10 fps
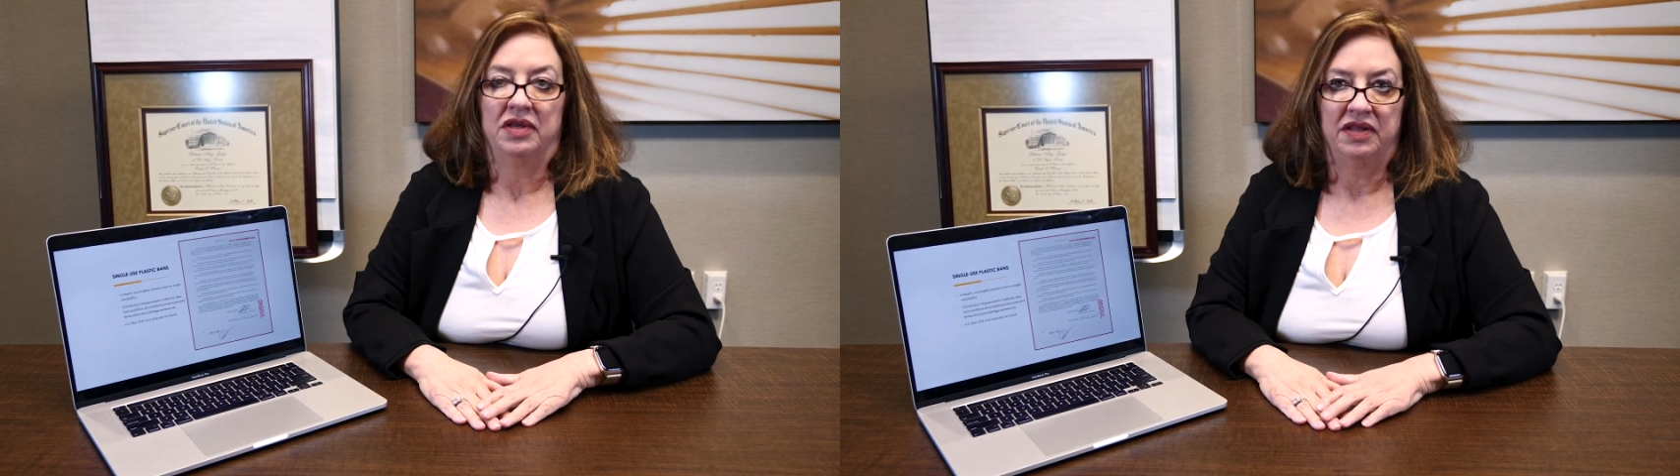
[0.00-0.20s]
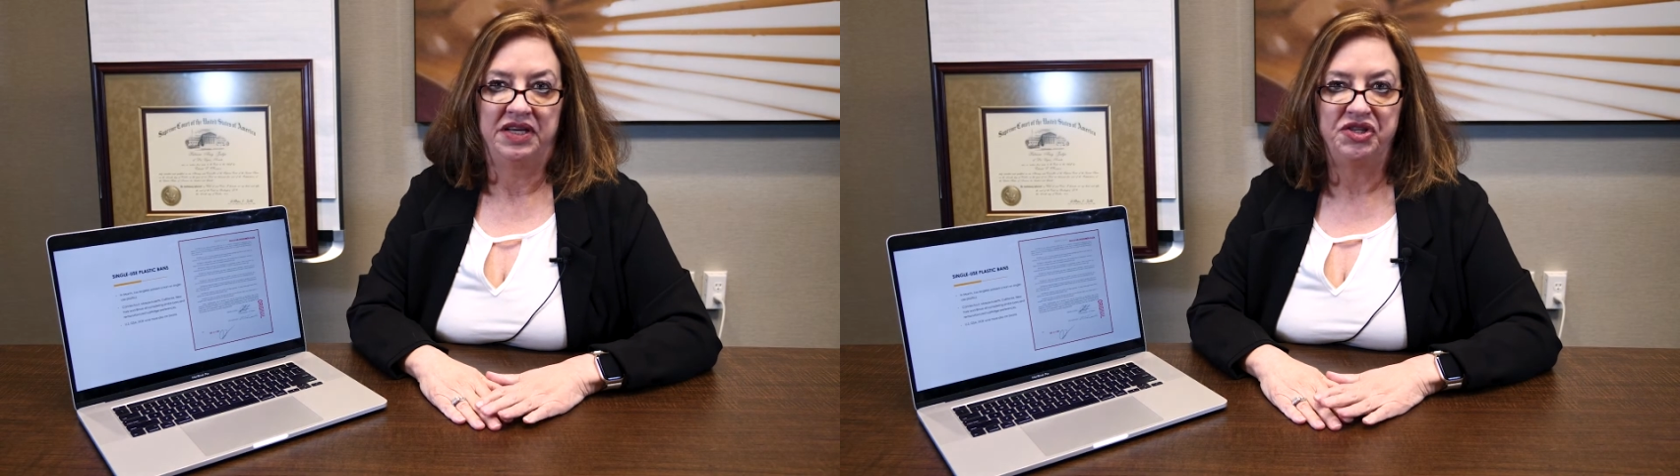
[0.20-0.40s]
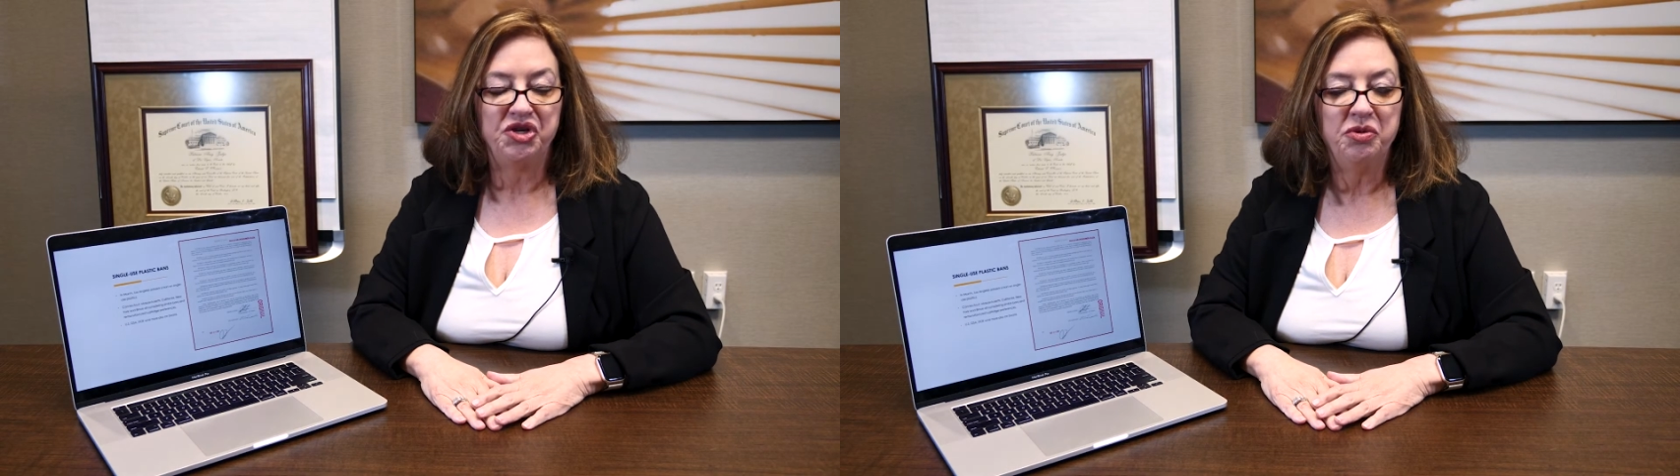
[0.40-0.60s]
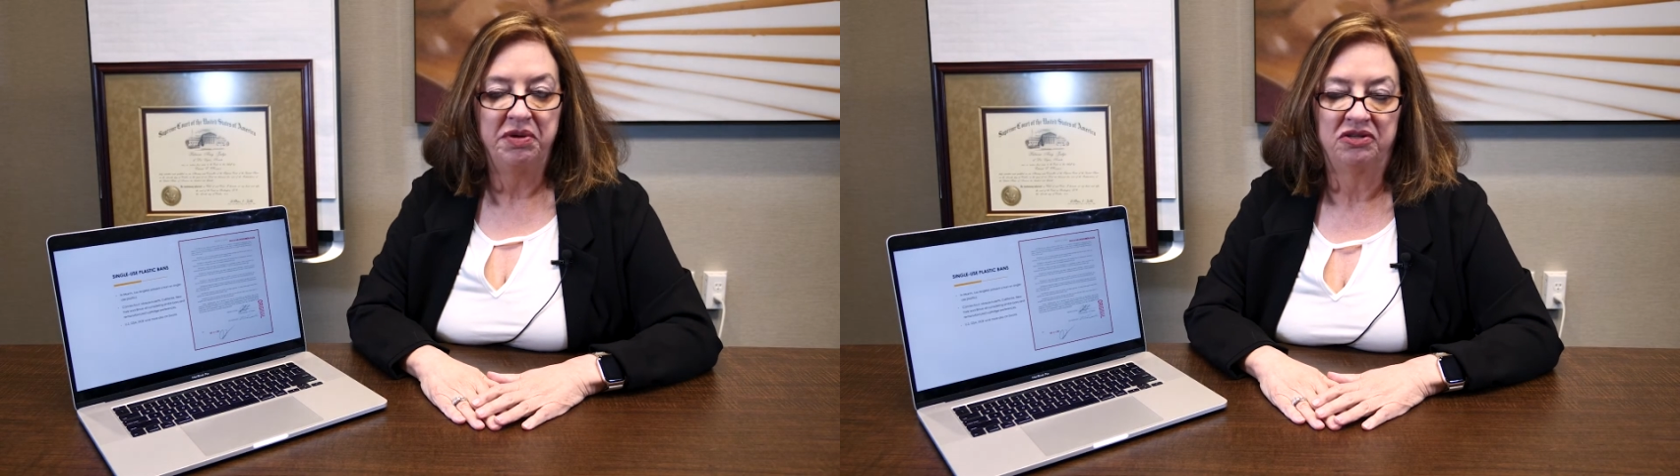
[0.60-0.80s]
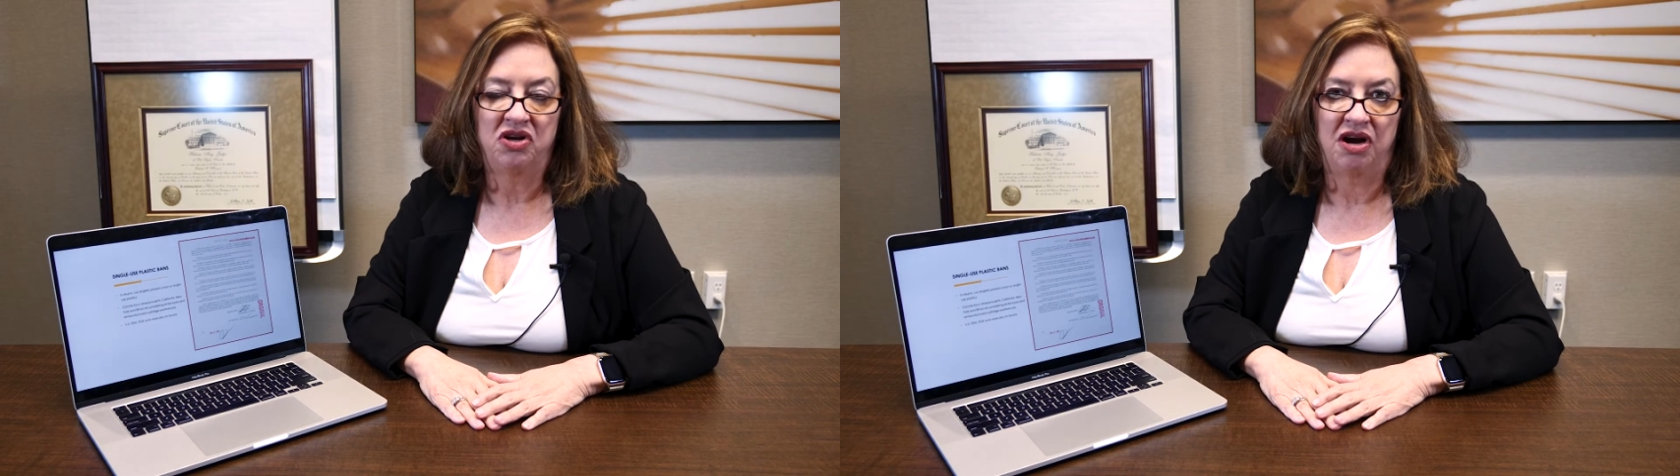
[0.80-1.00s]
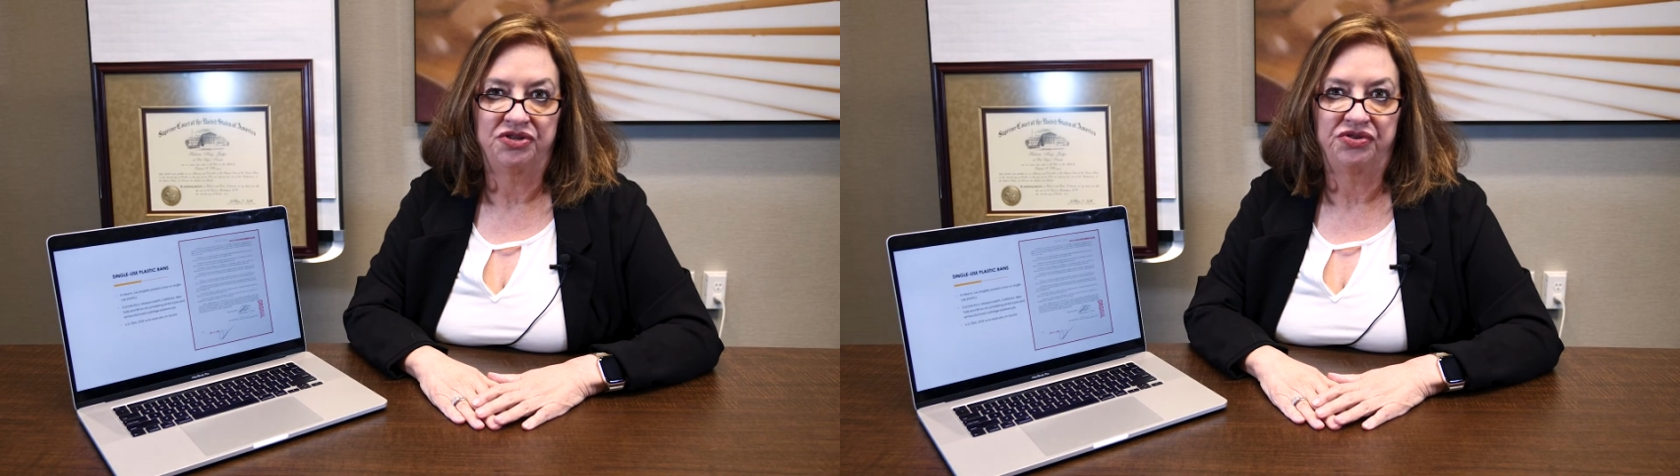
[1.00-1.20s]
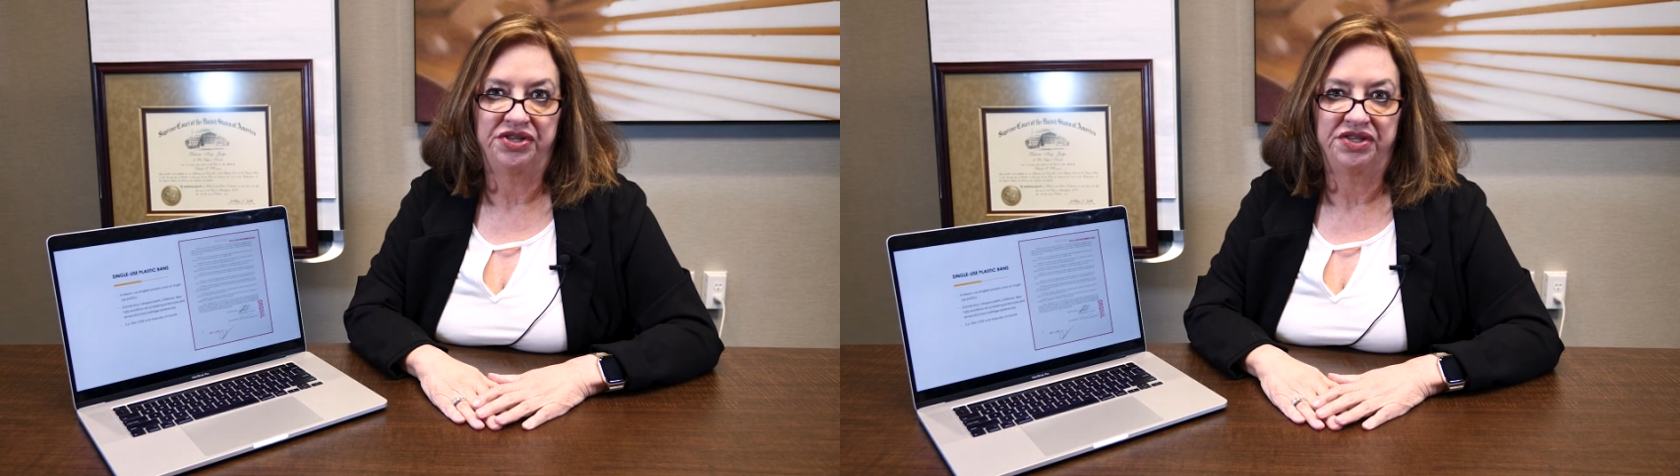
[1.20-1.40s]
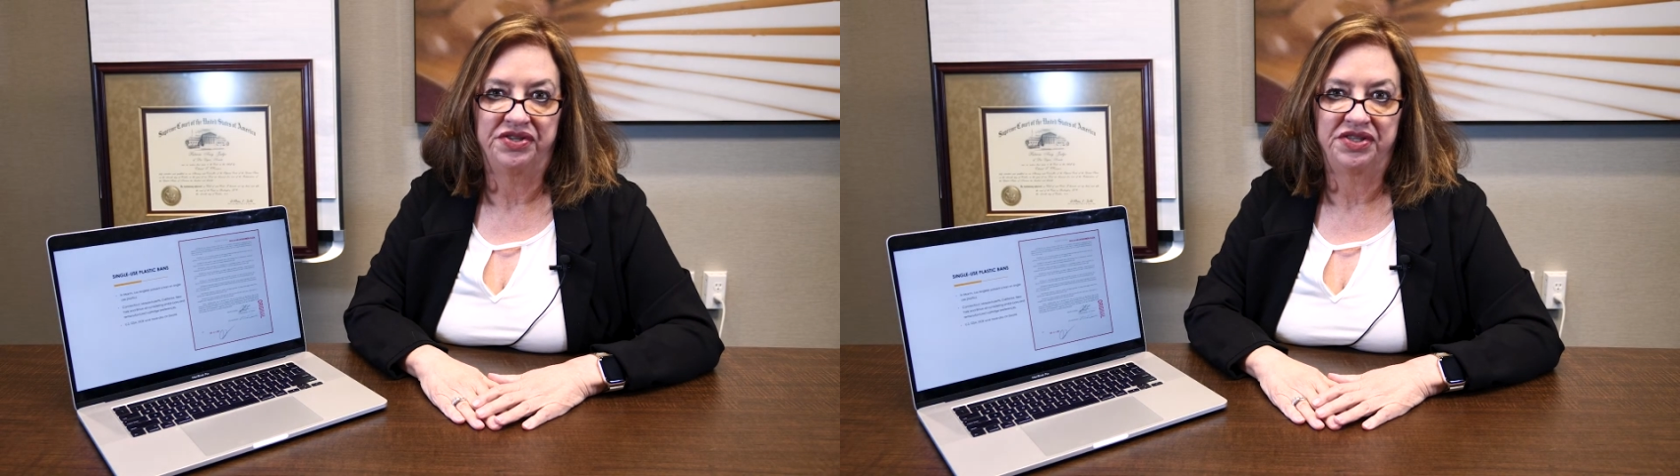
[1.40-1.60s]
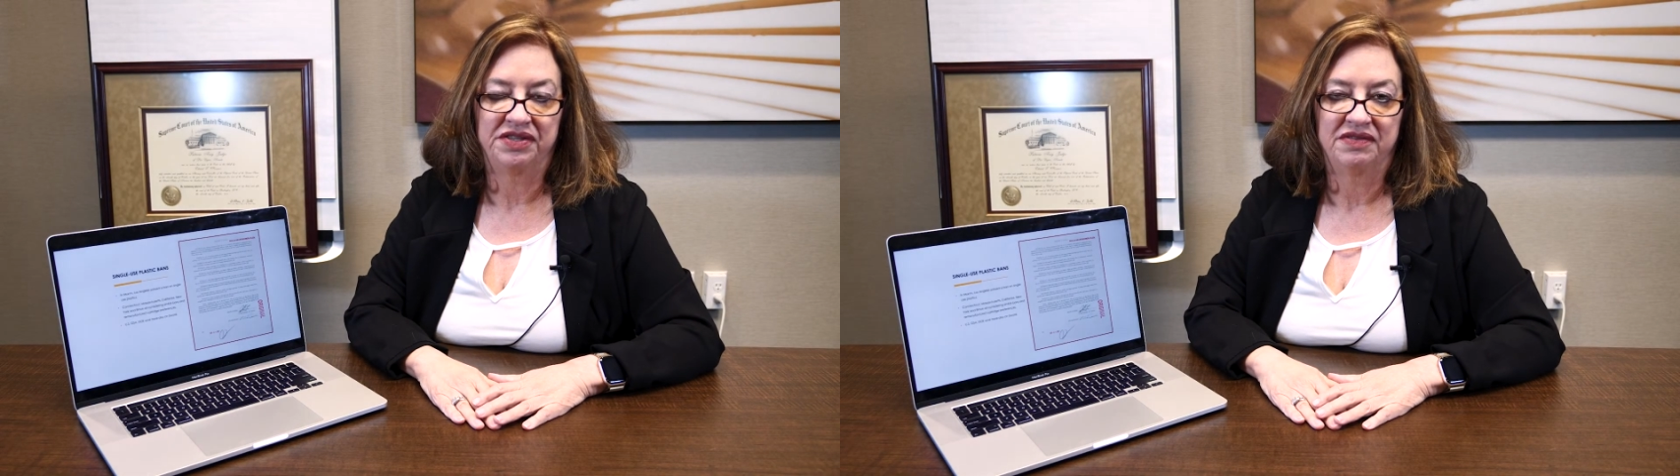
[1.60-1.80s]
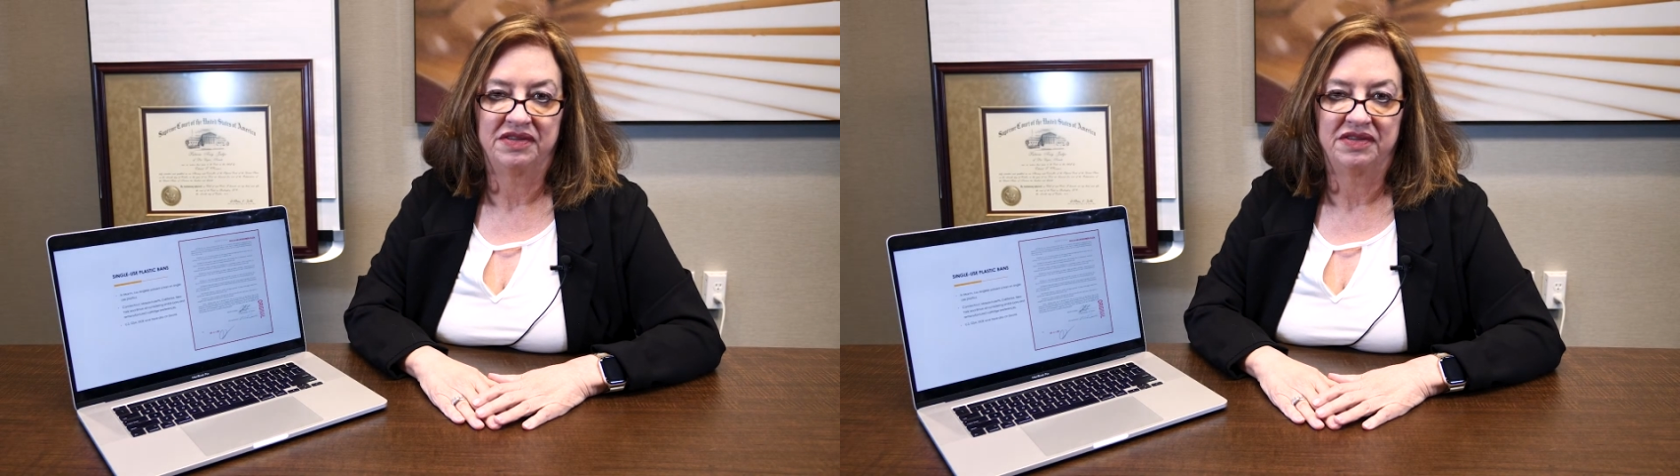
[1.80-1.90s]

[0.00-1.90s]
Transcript: These new build cartridges